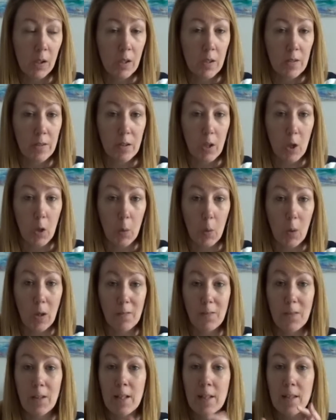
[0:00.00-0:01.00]
So I
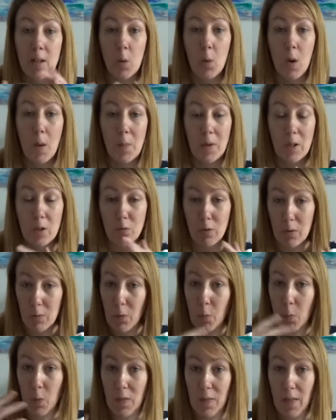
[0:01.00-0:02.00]
feel as though I'm in a
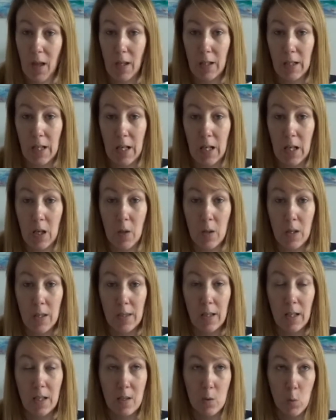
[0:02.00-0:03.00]
rhythm with that now,
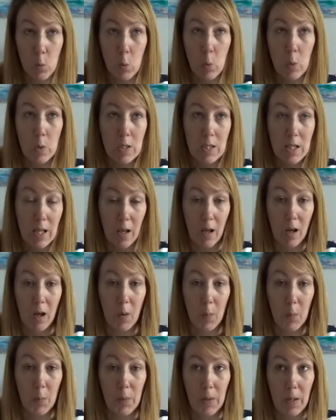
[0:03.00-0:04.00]
and that's all set
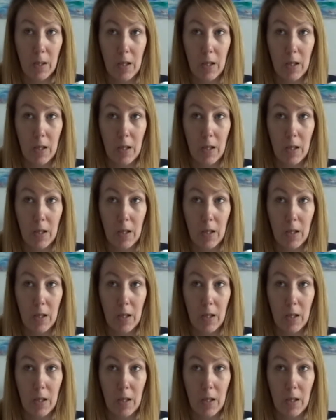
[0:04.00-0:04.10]
up,